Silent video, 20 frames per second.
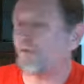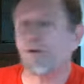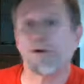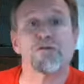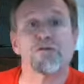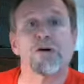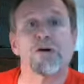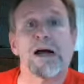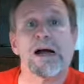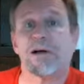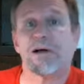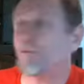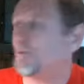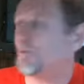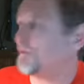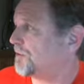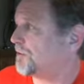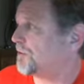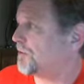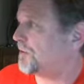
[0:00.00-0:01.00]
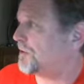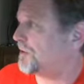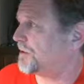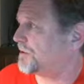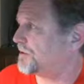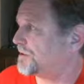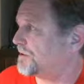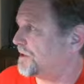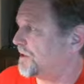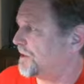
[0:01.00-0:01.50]
has crackles in her
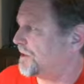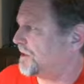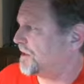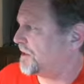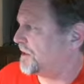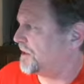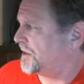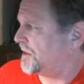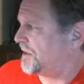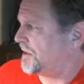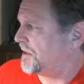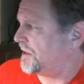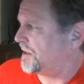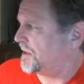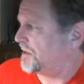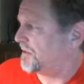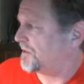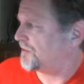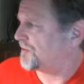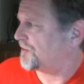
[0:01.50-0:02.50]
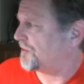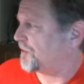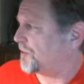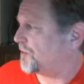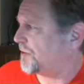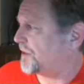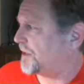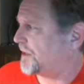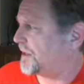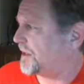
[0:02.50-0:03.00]
lungs.
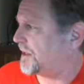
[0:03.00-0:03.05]
So